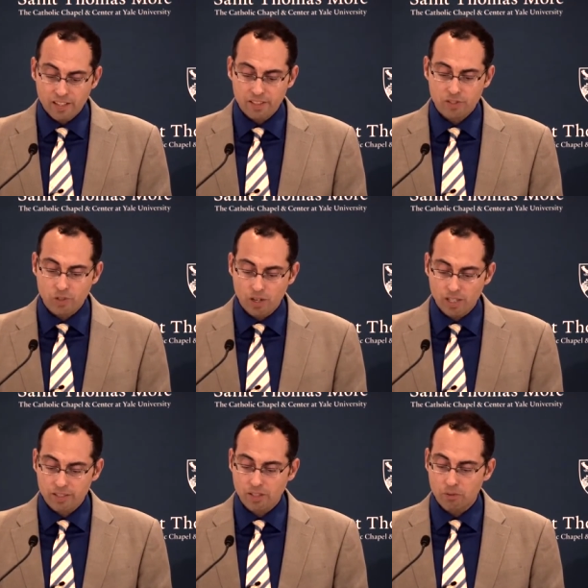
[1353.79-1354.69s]
These
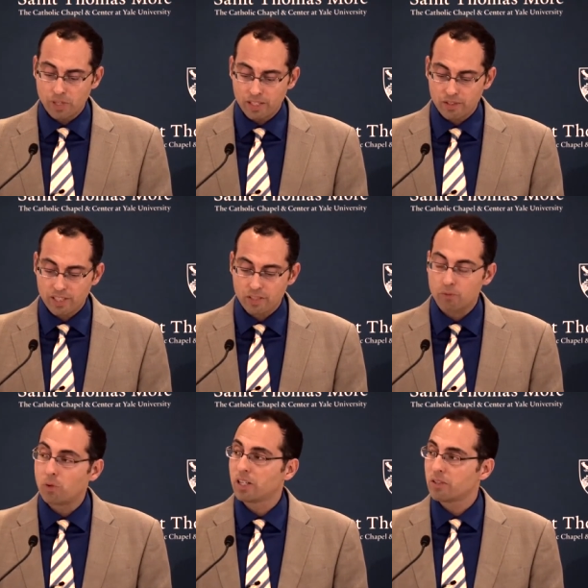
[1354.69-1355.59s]
drawings are renderings
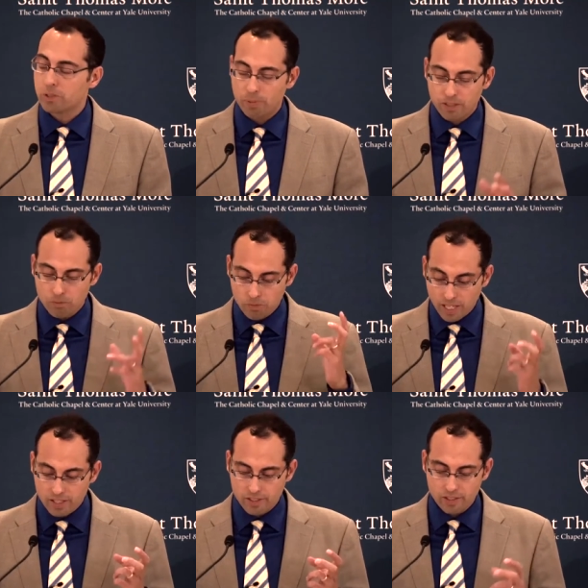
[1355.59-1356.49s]
of one who's been
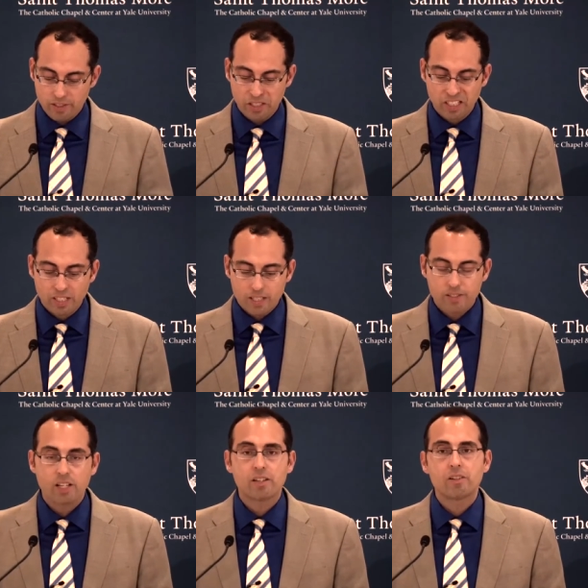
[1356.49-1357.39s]
rendered,
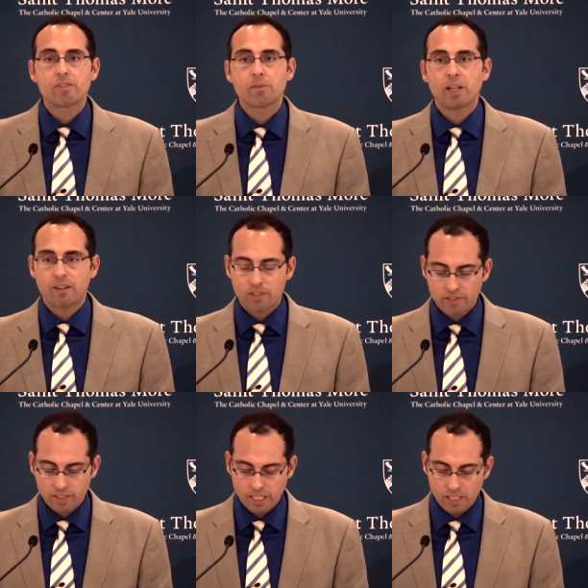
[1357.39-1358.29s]
sundered from
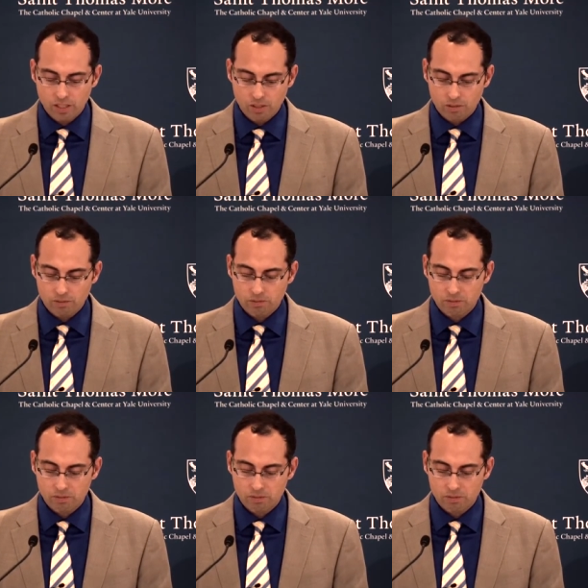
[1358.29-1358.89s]
everything he knew.